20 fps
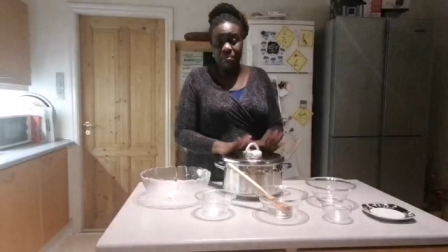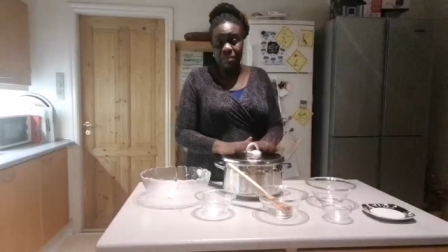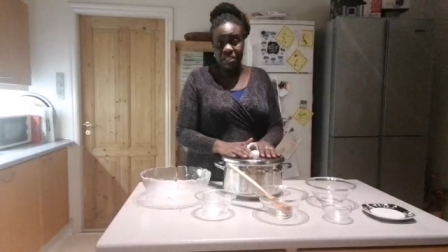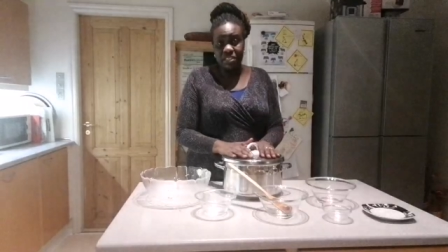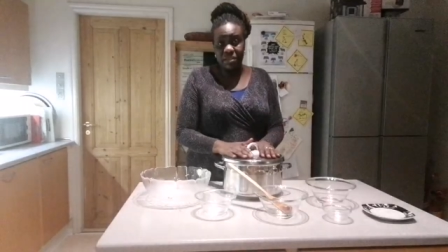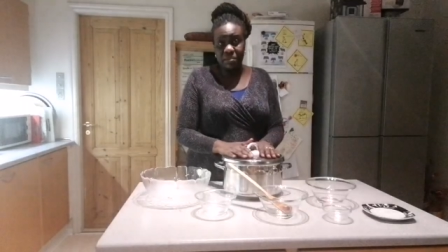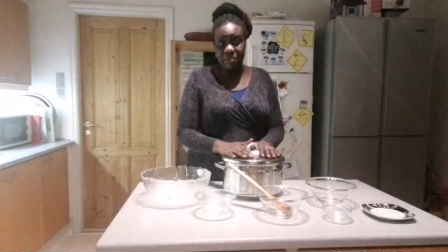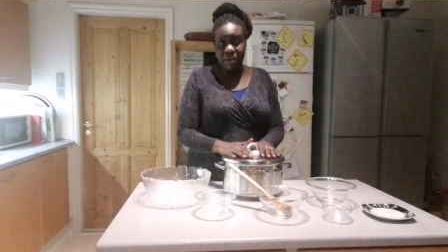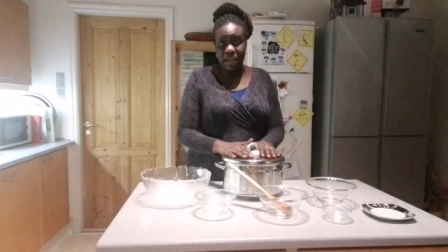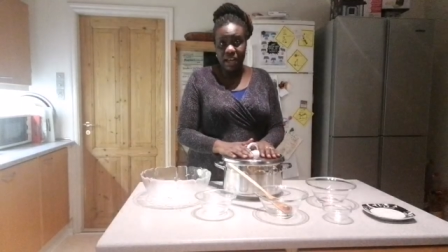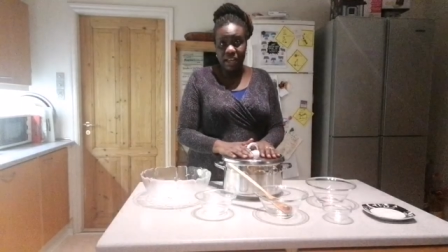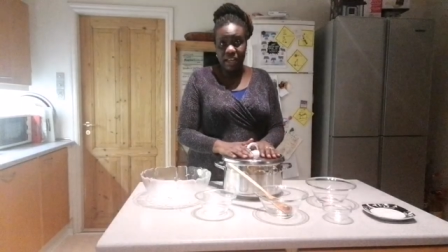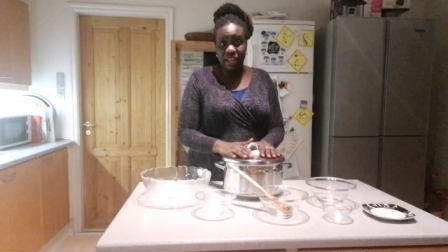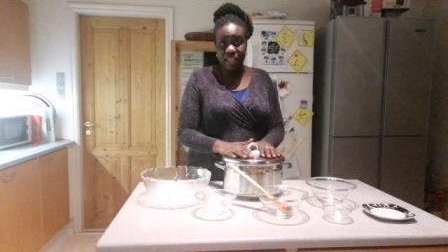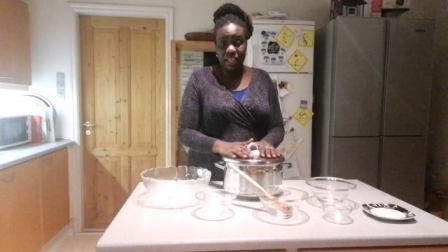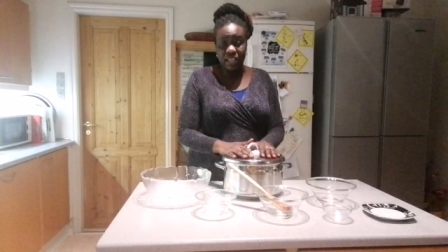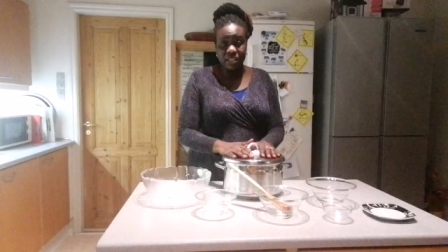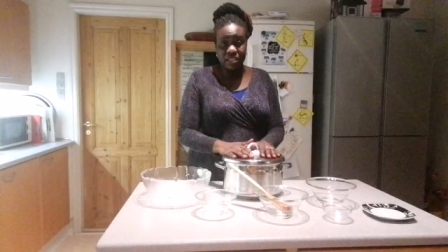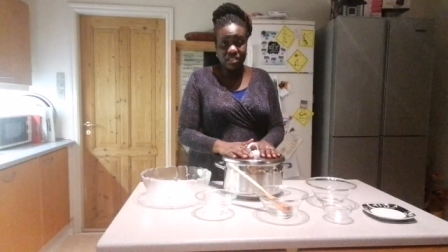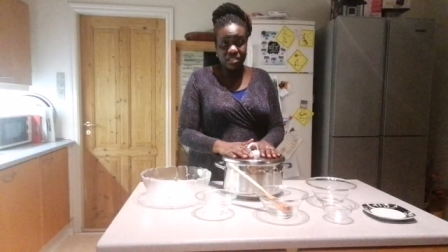medium-high
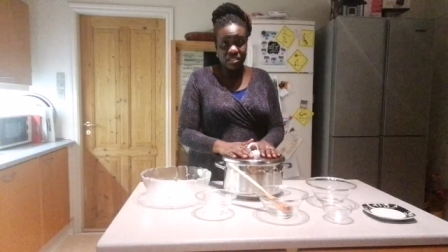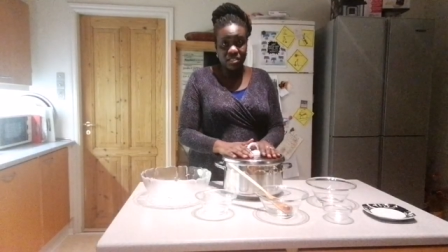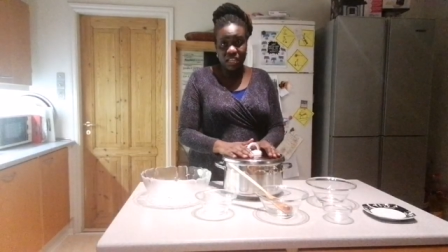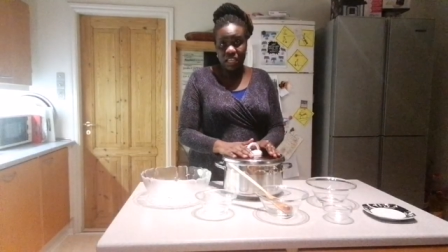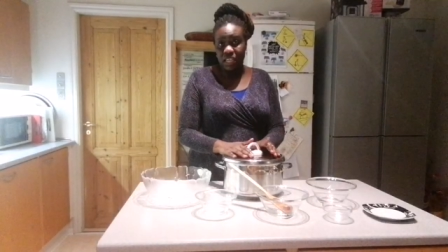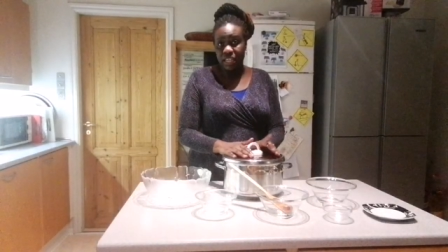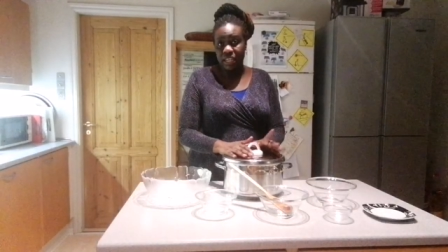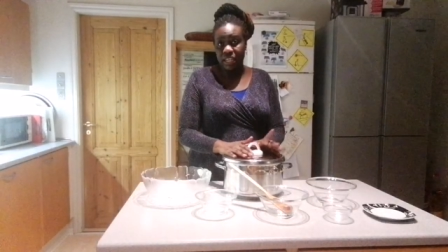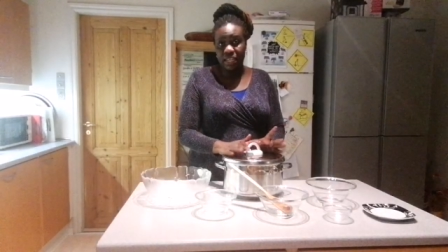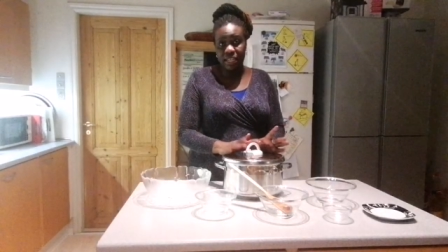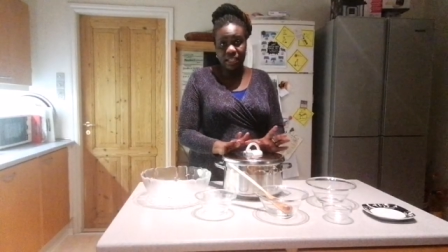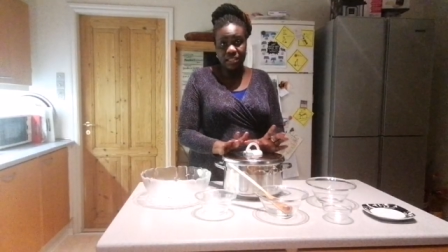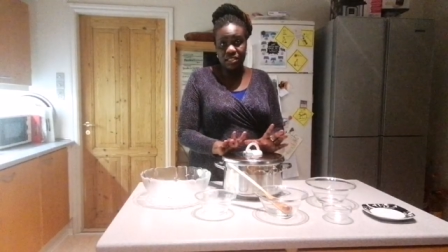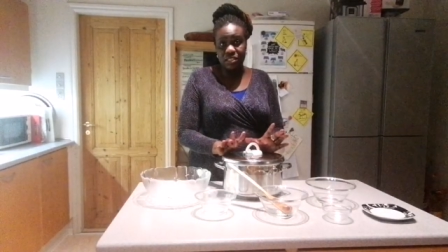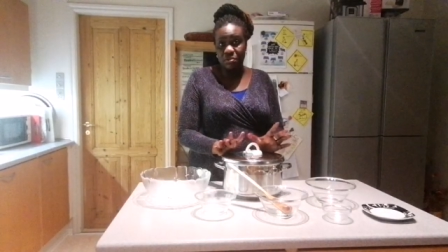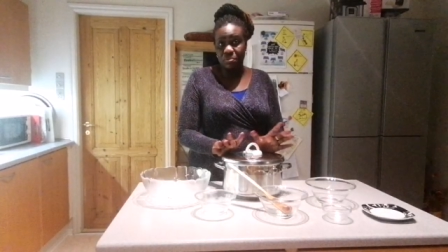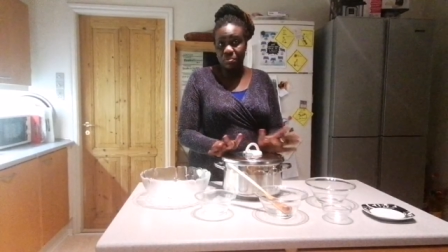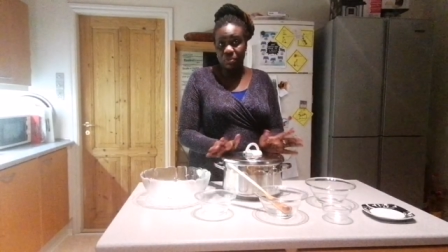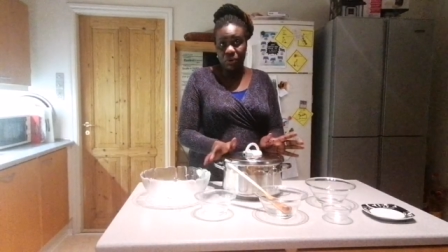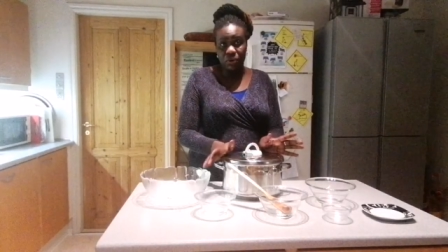heat and let
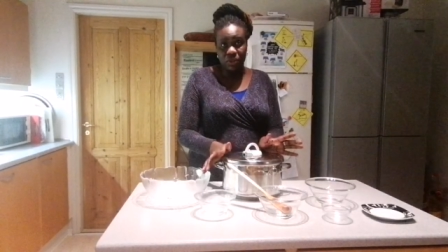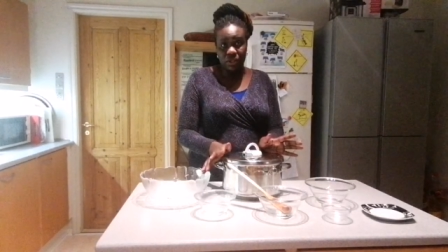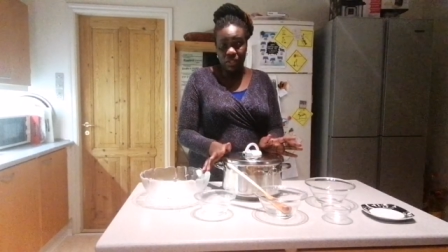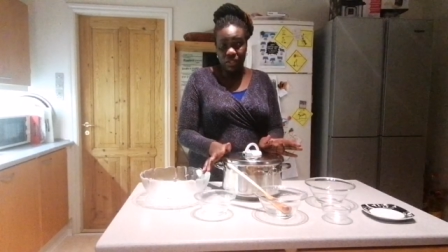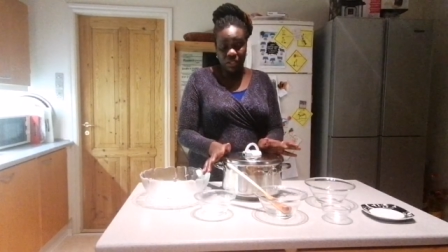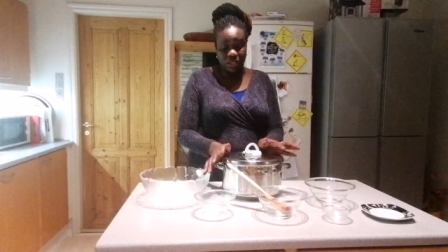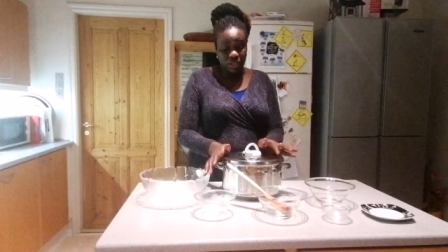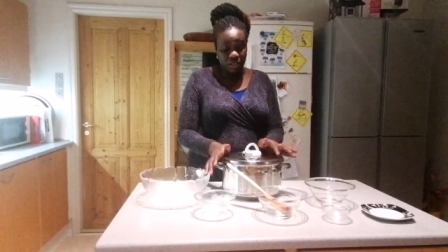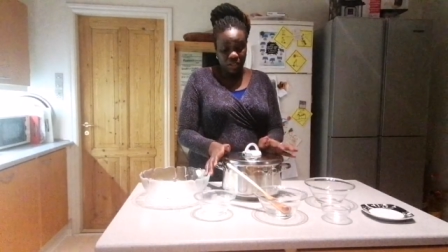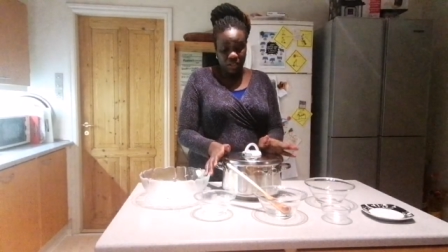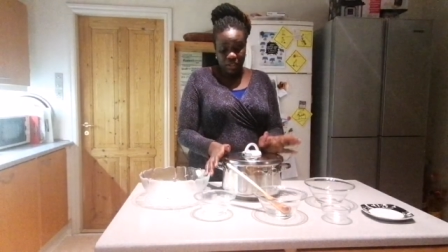it boil